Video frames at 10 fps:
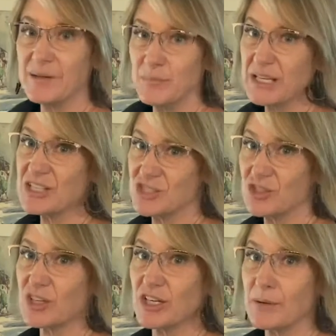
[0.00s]
because you're
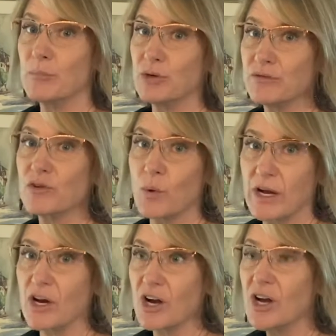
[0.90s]
going to move
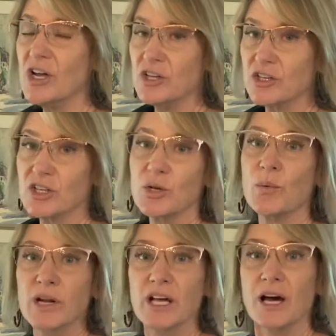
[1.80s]
quicker. You're going to
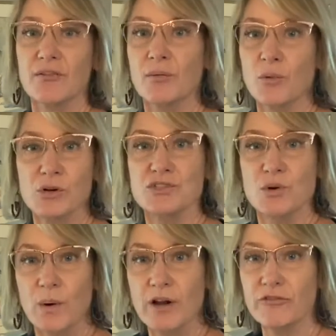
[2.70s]
want to cover more
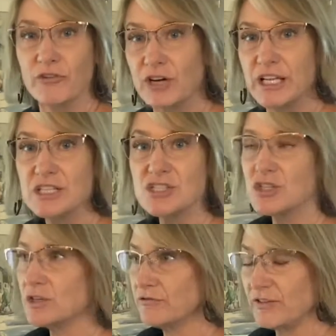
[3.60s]
square footage
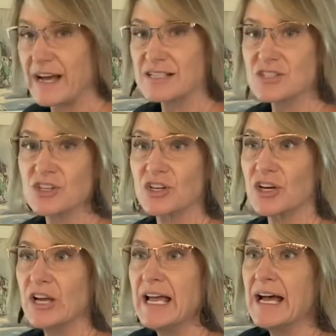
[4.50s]
faster.
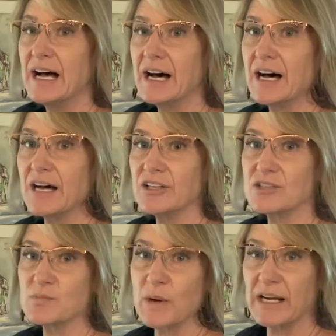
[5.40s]
You're
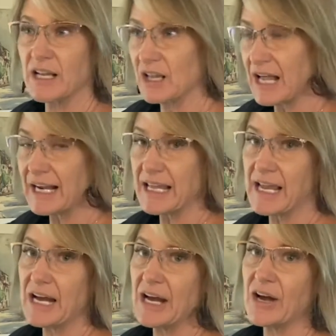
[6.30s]
spraying a lot of
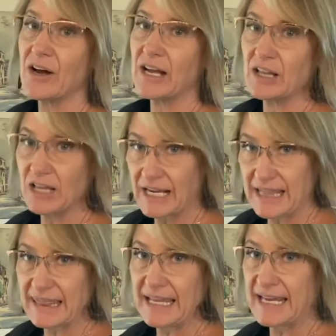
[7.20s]
air and a lot of
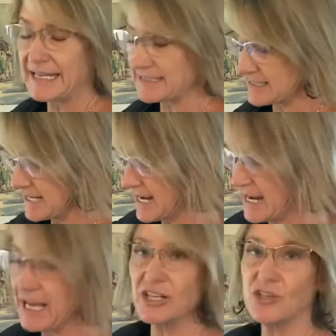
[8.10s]
things,
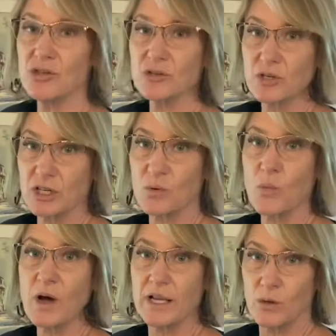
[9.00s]
and you're going to
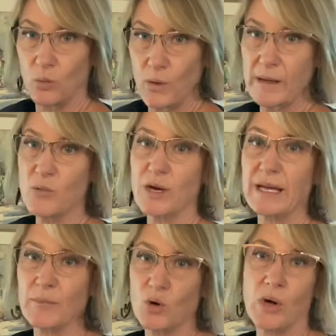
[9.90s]
want way more
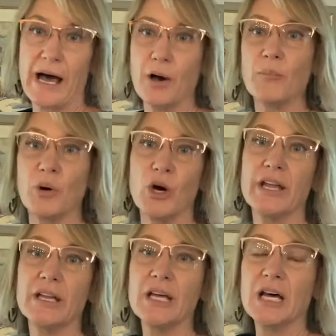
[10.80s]
chemical output
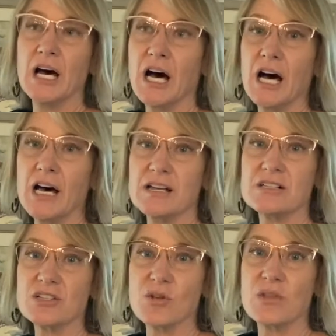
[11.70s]

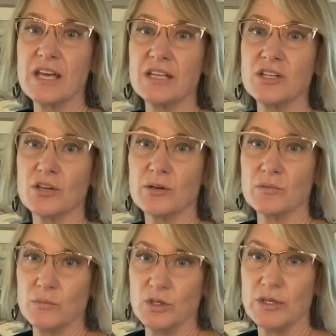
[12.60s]
so that
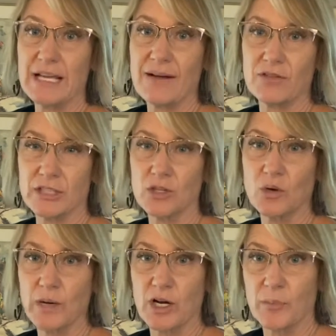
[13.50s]
you can have a little quicker